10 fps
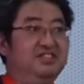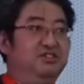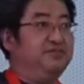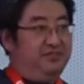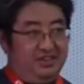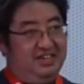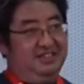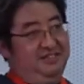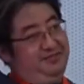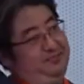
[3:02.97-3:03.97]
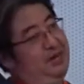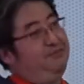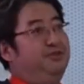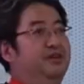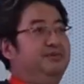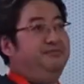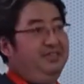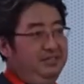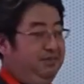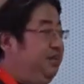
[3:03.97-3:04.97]
So if you can have problem,
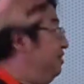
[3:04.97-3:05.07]
let me